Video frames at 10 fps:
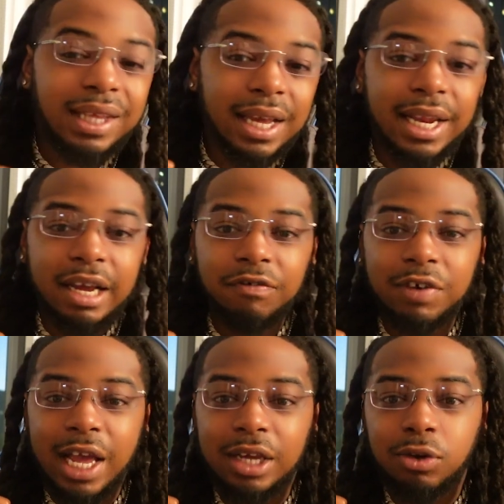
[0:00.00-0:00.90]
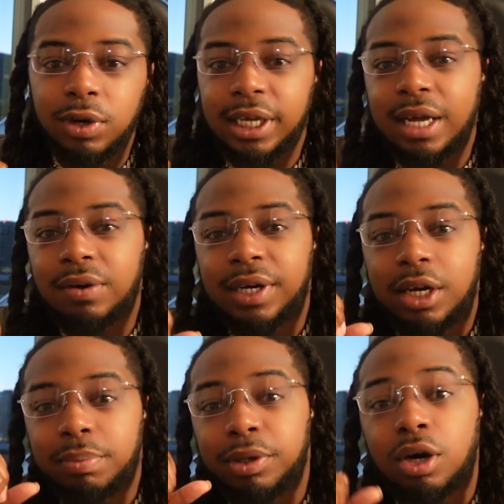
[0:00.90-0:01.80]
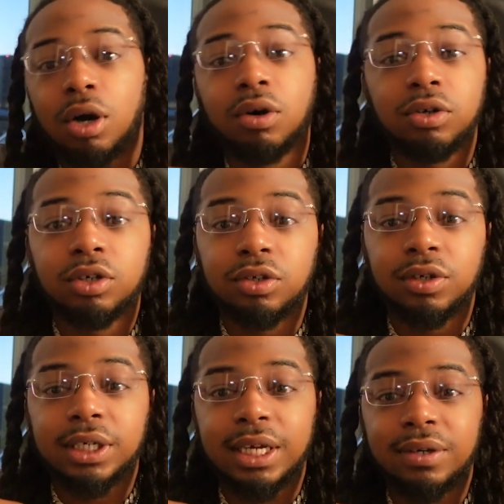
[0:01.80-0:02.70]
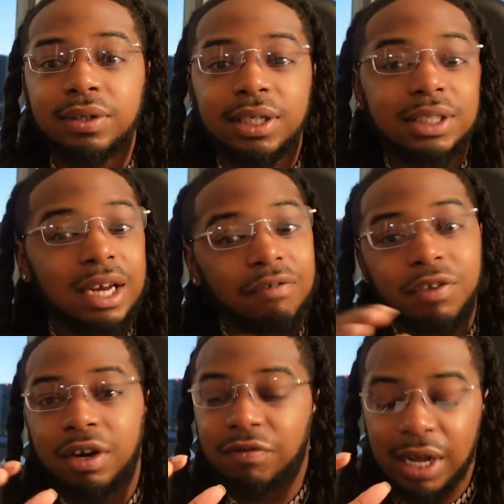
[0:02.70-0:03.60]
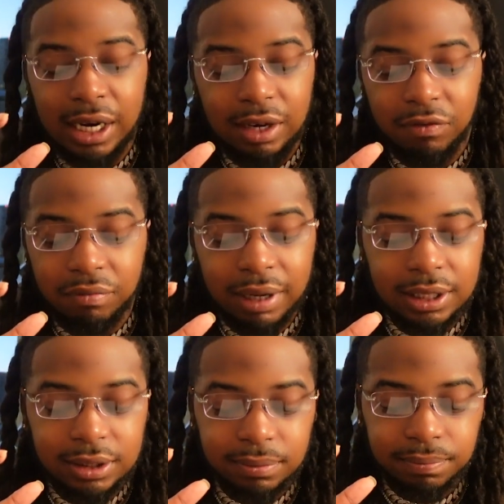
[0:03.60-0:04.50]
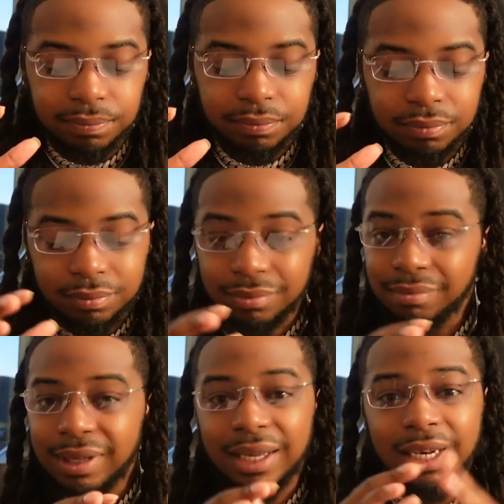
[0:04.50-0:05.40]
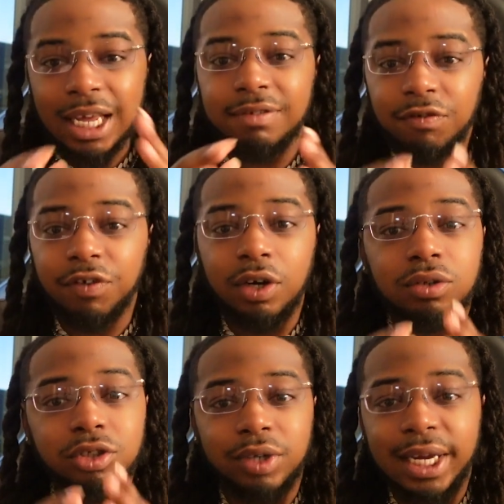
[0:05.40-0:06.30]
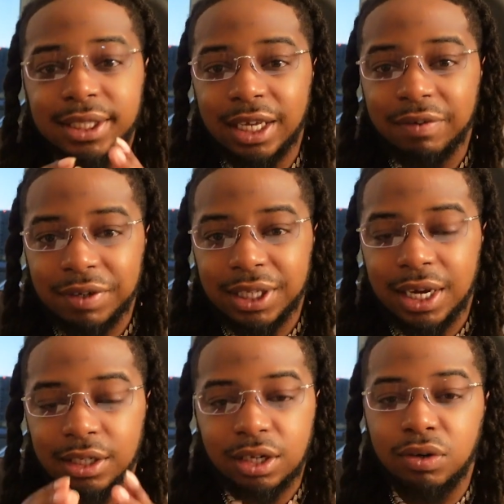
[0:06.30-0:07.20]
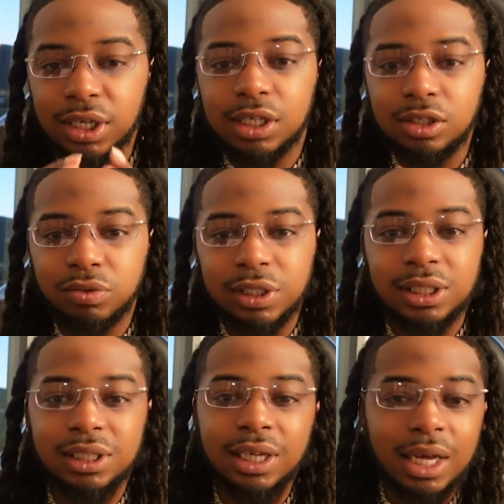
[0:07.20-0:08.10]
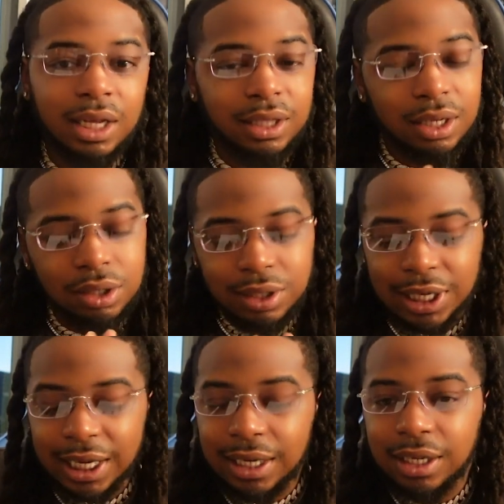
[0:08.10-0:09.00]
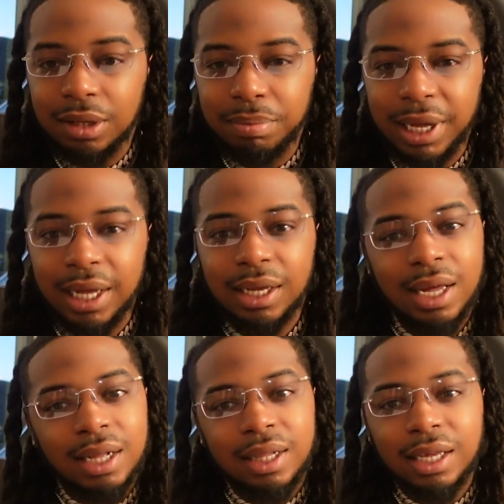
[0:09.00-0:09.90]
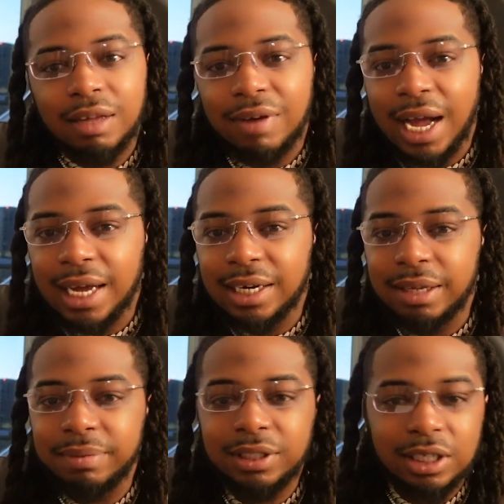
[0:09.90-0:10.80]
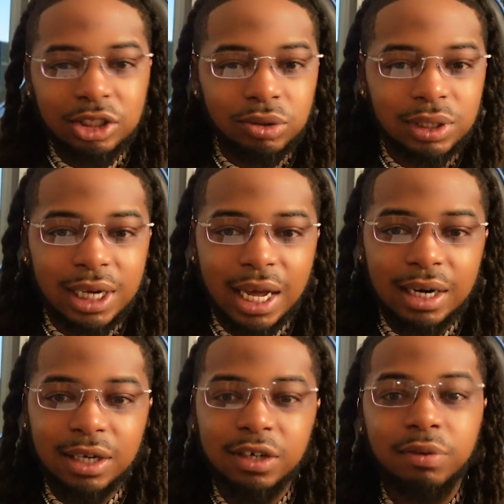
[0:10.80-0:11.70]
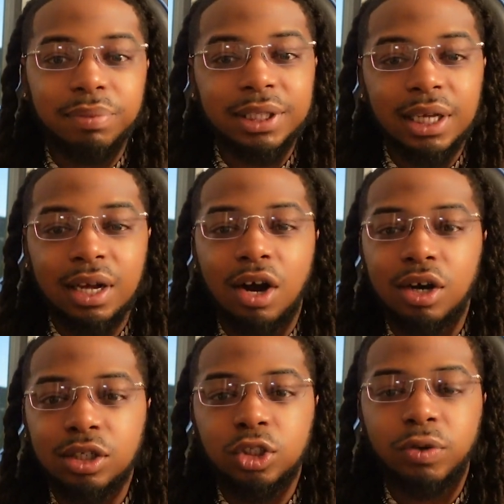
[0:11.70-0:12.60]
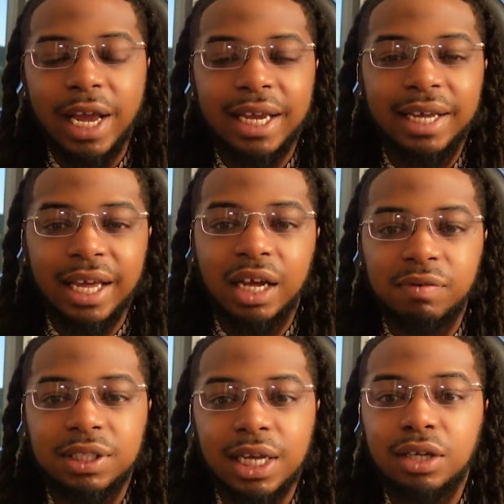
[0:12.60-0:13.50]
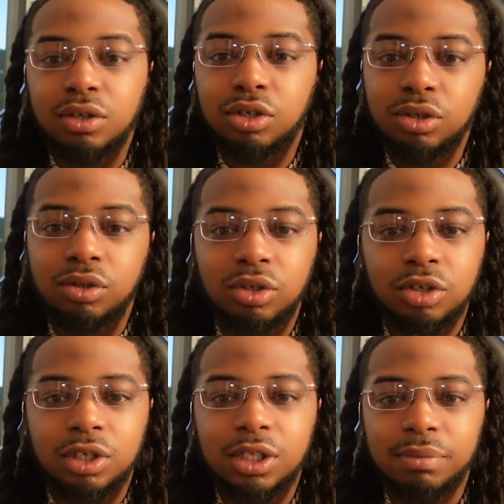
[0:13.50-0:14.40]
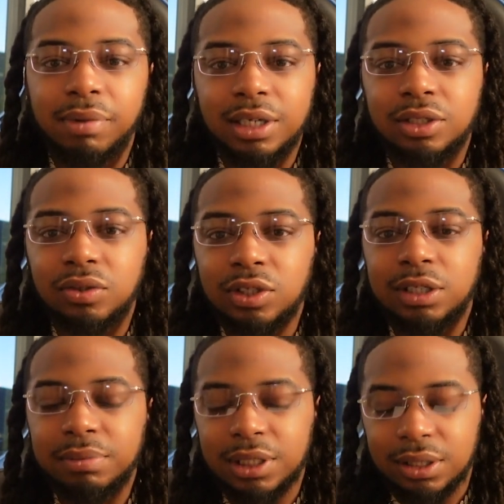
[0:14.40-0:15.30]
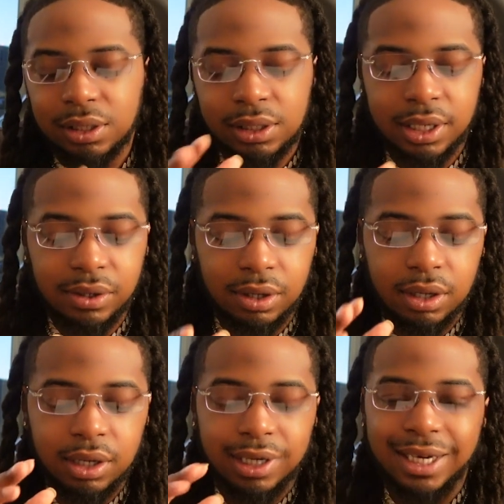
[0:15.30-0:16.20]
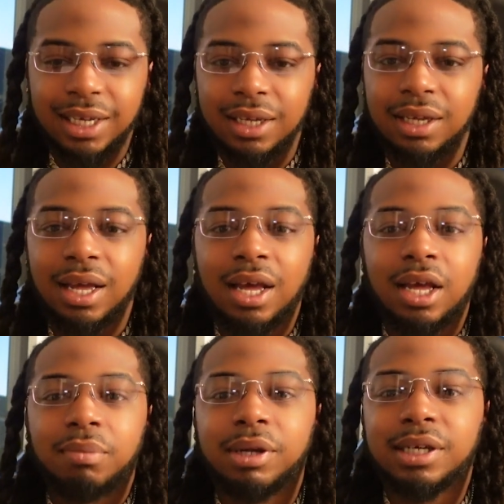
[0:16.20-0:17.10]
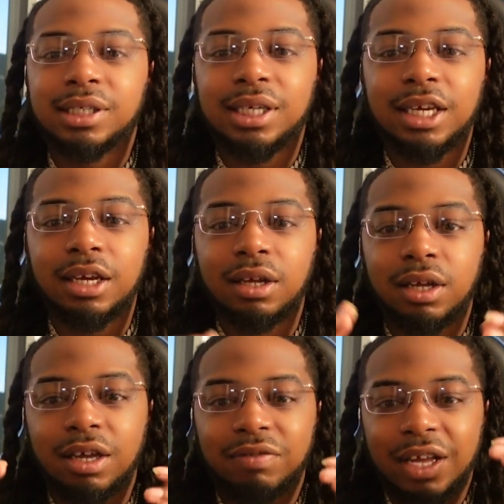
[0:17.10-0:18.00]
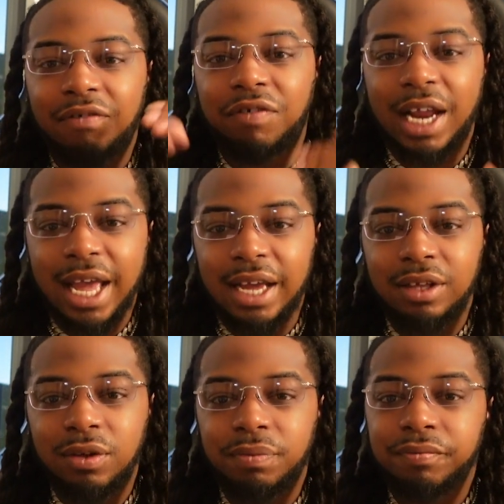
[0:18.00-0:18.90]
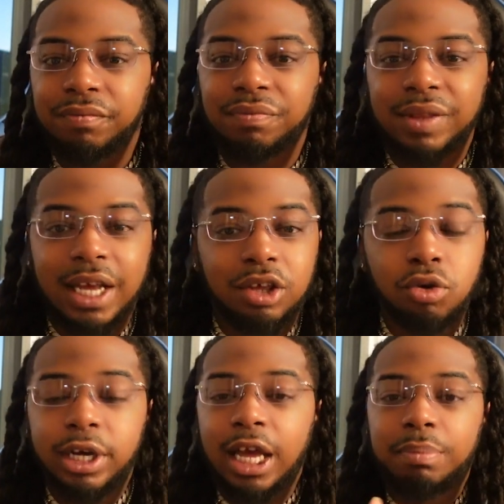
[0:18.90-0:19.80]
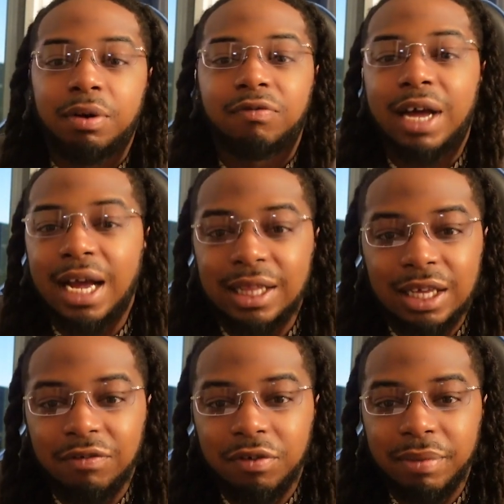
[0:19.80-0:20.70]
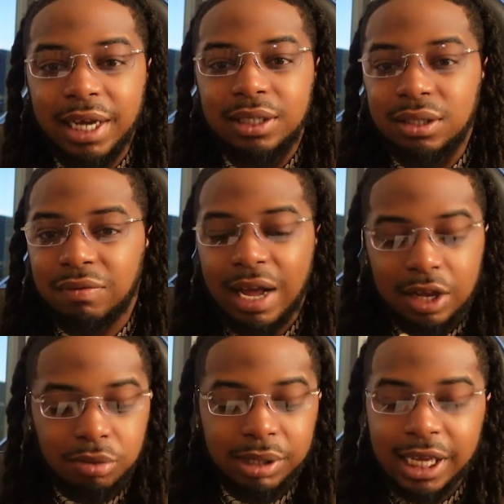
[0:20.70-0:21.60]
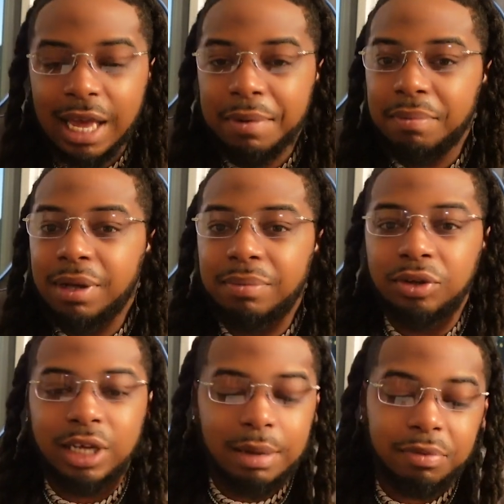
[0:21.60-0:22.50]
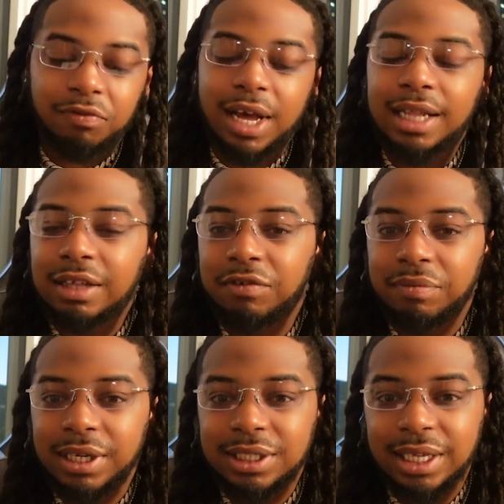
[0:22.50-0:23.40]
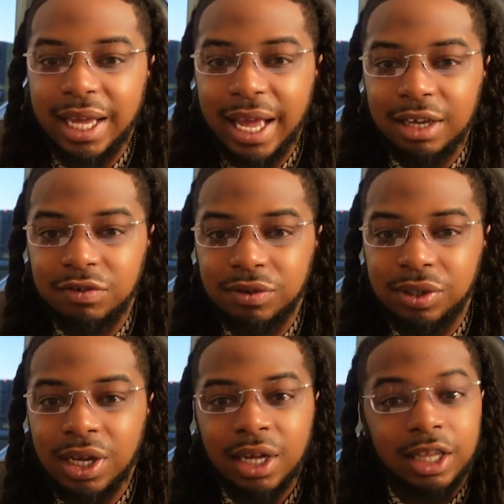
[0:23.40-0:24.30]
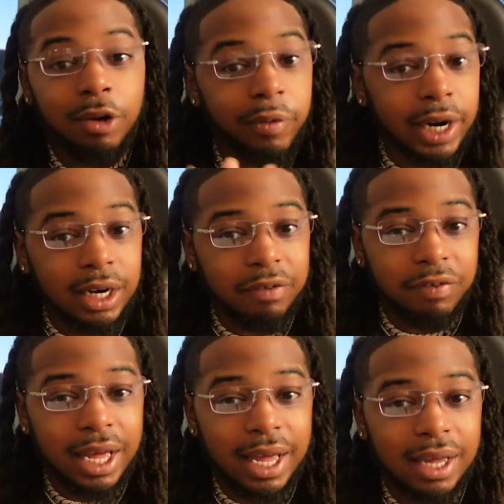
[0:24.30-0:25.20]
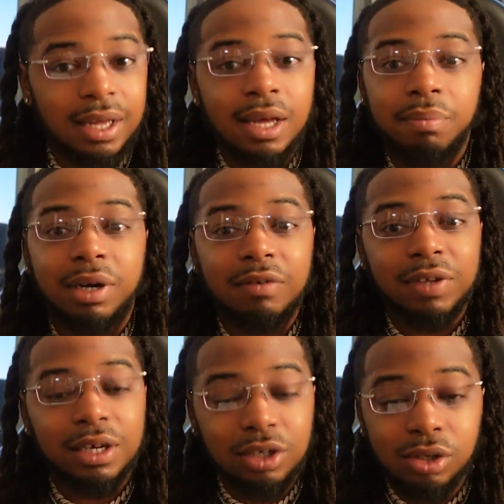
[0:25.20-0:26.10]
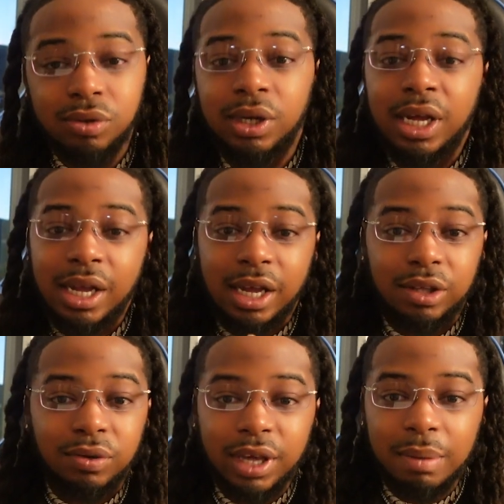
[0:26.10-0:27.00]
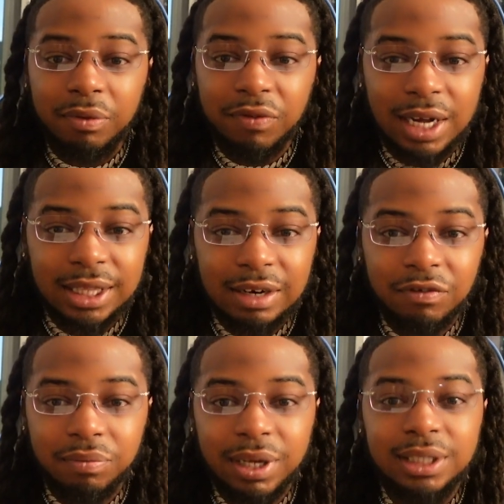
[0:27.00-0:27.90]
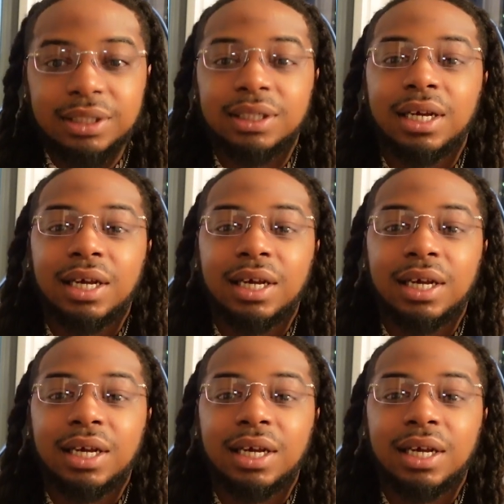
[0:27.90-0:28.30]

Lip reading: And they can flag your account and they can put a hold on your account until they verify that information. Navy Federal tracks everything. Don't get it twisted. They are a lenient bank. They give high limits. They show a lot of love, but they are tracking everything you do. So you need to make sure you come in clean. Because again, if they flag you and you can't provide the information of how you became a member, you can't provide the information they asked for, they rarely flag. But if they do and you can't provide that information,